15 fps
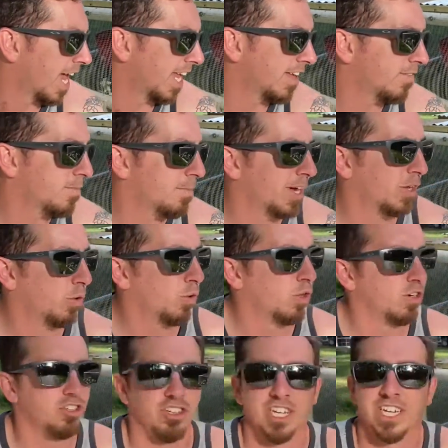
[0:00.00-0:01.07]
Even my older
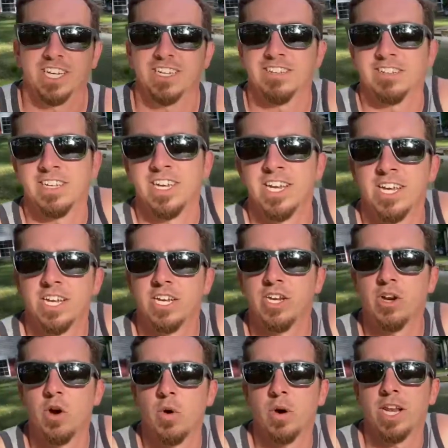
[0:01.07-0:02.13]
chickens,
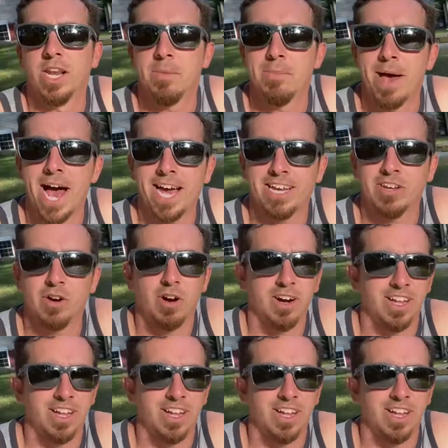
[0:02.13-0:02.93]
in the backyard,